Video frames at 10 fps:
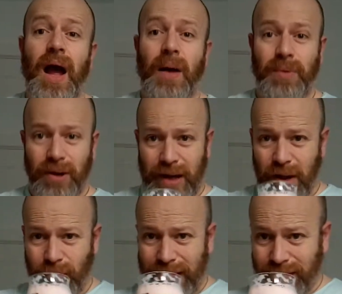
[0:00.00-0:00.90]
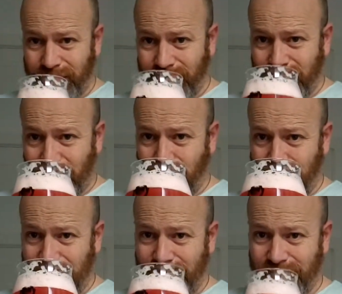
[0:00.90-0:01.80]
I'm going to go in, so
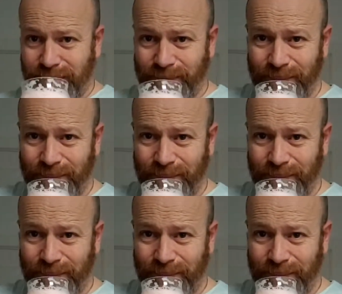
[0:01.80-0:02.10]
cheers.